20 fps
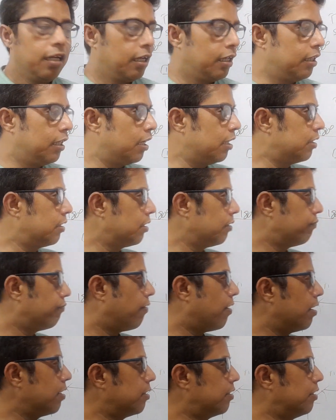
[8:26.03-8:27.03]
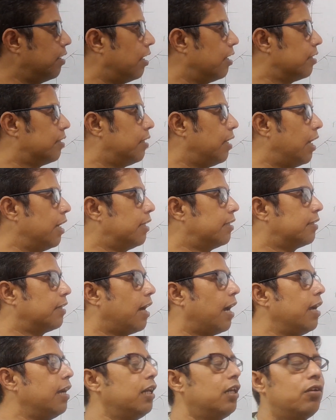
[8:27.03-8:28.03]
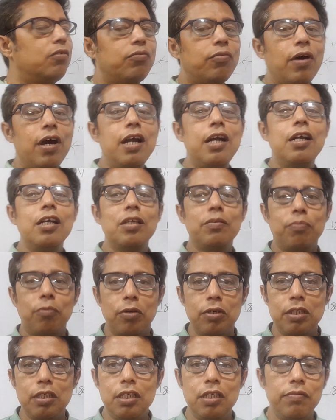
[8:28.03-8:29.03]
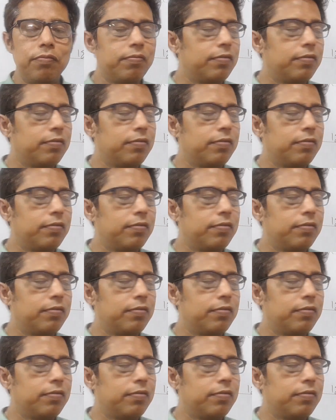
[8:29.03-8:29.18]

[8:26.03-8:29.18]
the functions like sine, where it is positive,